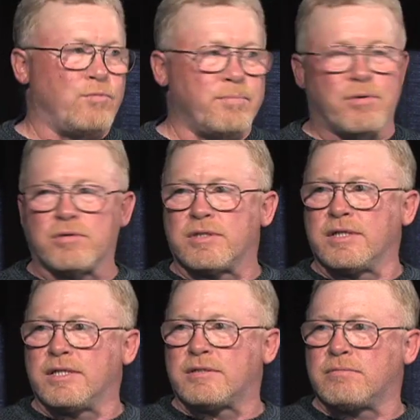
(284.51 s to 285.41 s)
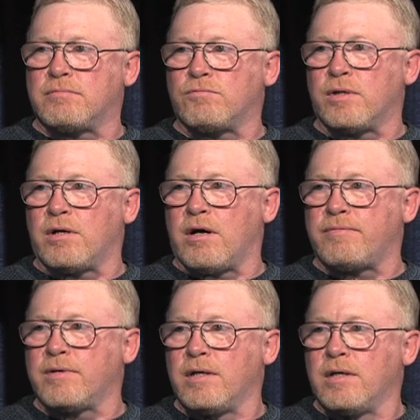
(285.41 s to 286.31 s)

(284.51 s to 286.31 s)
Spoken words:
one person gets run off.